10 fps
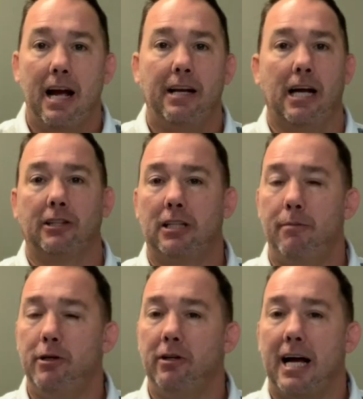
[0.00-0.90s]
Now,
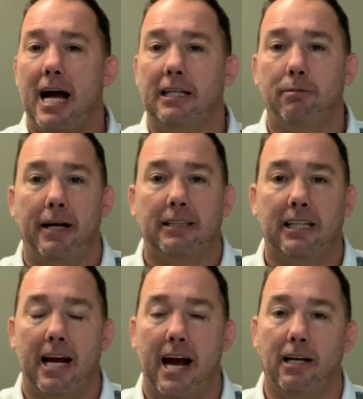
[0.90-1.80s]
some of you guys may
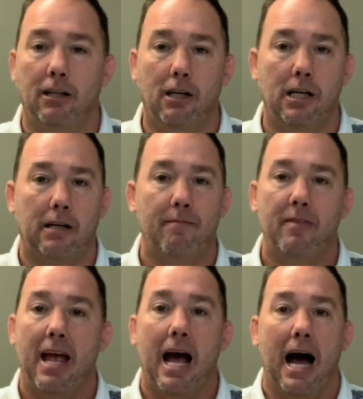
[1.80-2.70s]
say, hey, look,
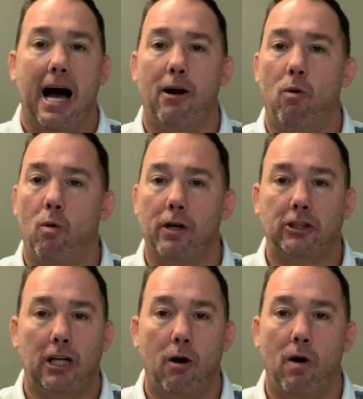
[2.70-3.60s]
I don't want to
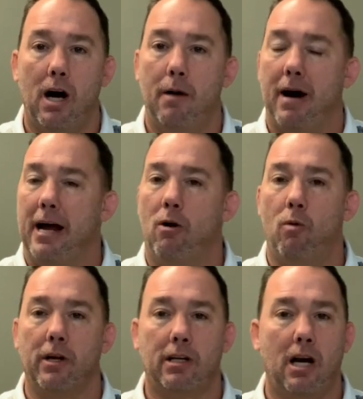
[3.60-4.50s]
show up. I don't
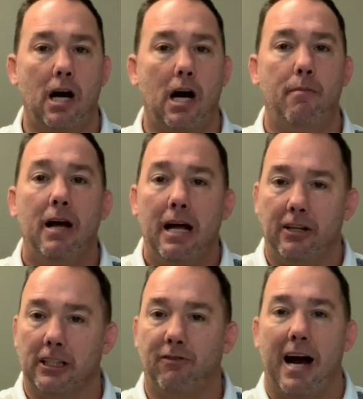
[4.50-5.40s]
want to come.
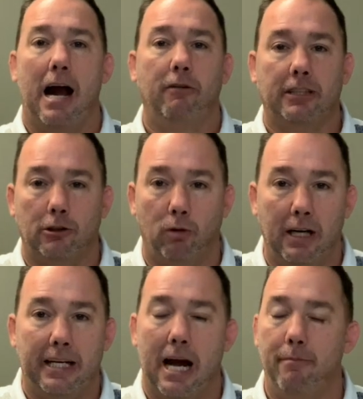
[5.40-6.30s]
This virus has
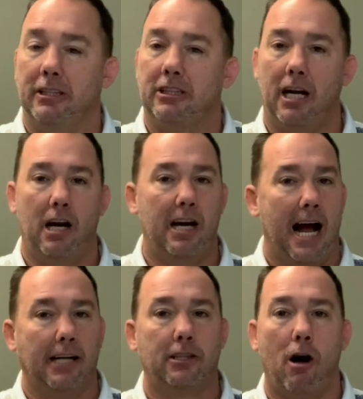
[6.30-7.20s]
really got me scared.
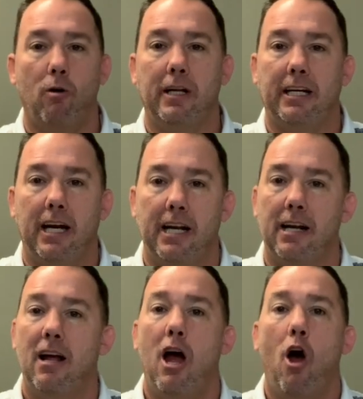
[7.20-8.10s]
I totally get it.